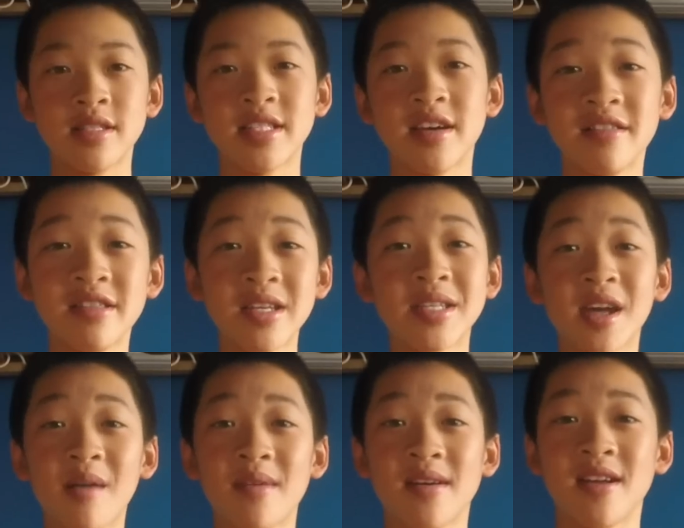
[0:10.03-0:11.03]
So this
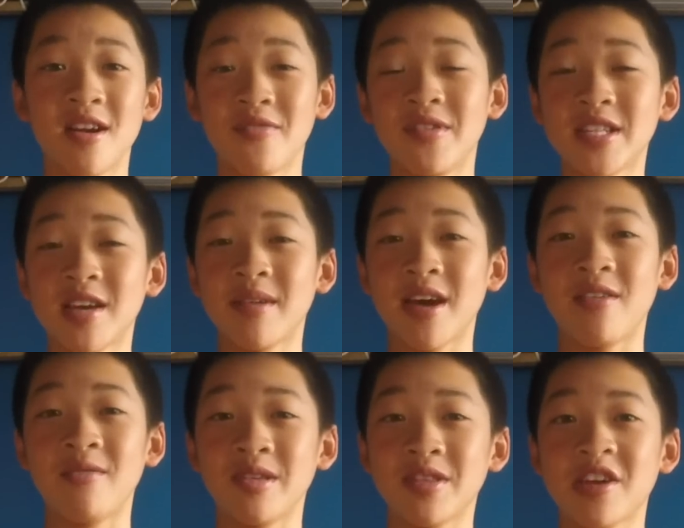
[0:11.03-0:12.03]
summer, Nerf is coming
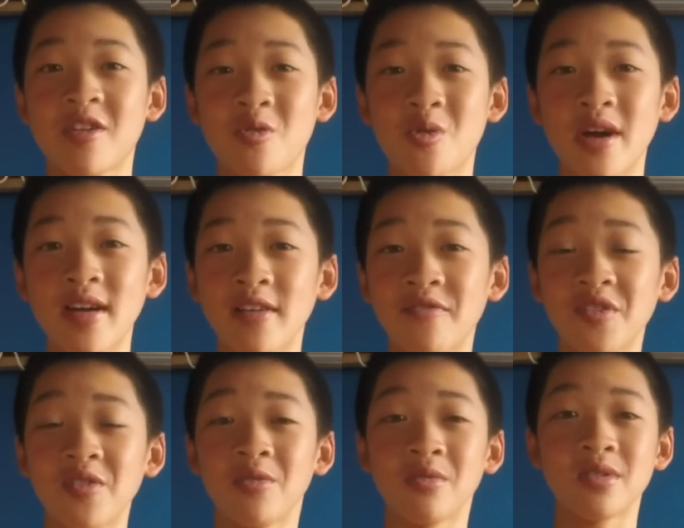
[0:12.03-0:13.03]
out with quite a
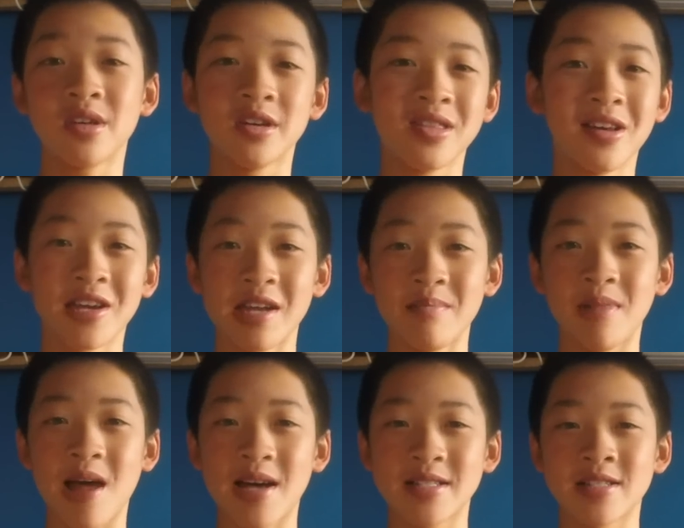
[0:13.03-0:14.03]
few good looking
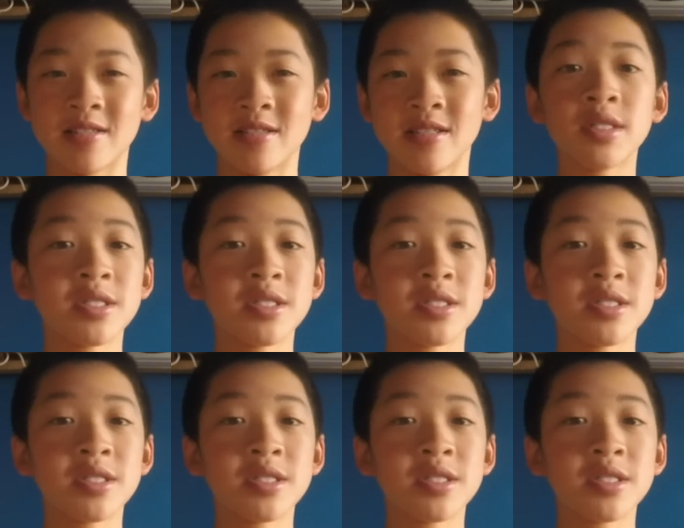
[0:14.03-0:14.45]
blasters.